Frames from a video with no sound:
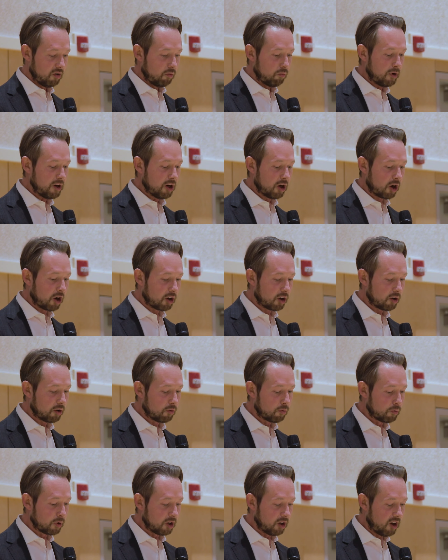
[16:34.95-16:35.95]
We
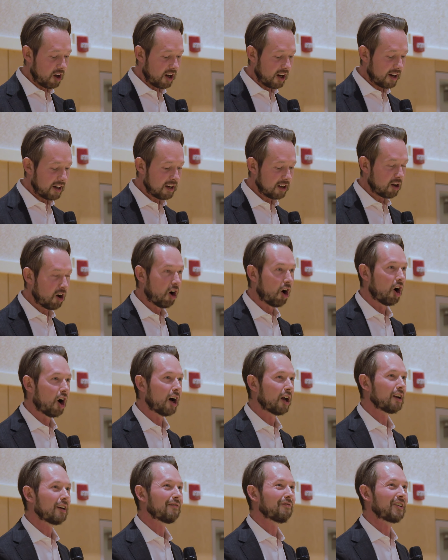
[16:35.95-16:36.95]
are relying
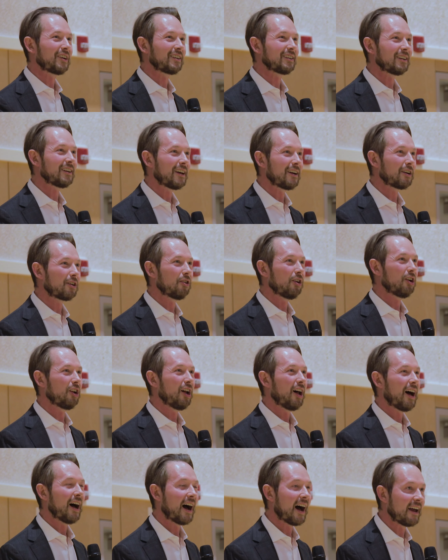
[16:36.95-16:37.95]
on the
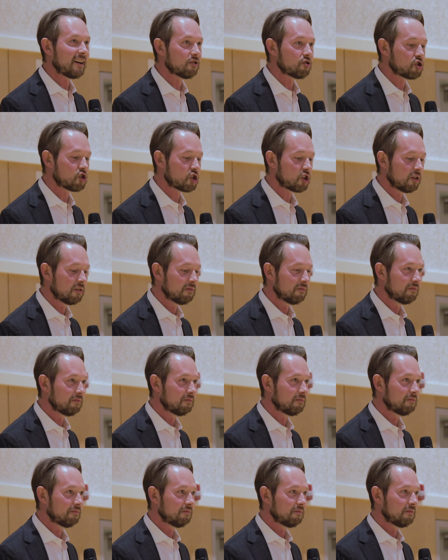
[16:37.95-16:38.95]
clinical hunch."
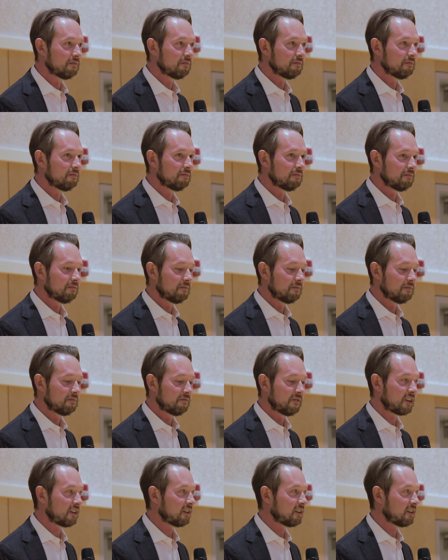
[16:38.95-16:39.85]
The